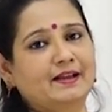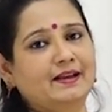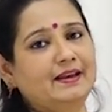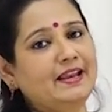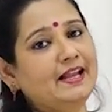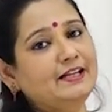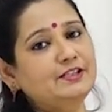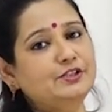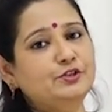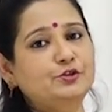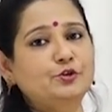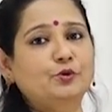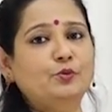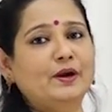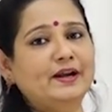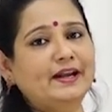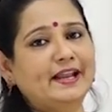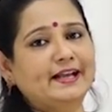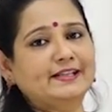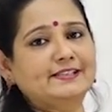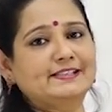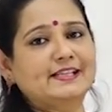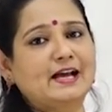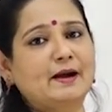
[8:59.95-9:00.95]
Let's do
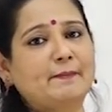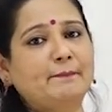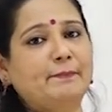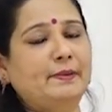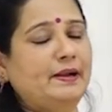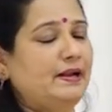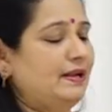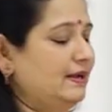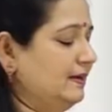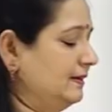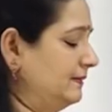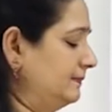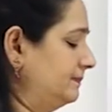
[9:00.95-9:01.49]
one example.